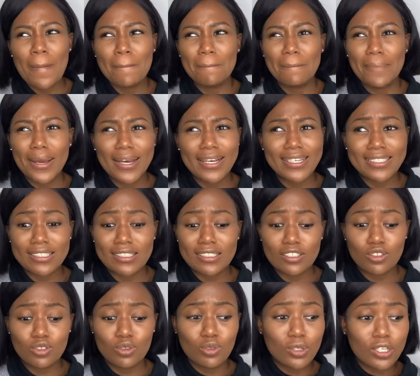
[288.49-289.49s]
but
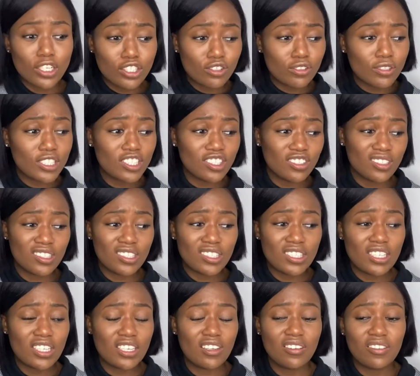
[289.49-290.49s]
you literally just
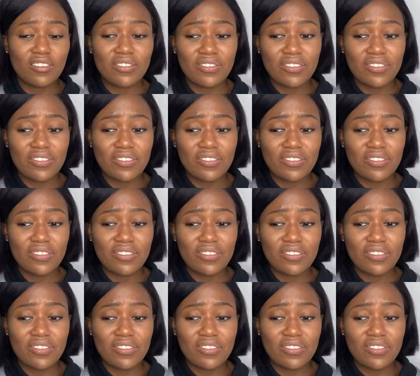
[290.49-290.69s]
see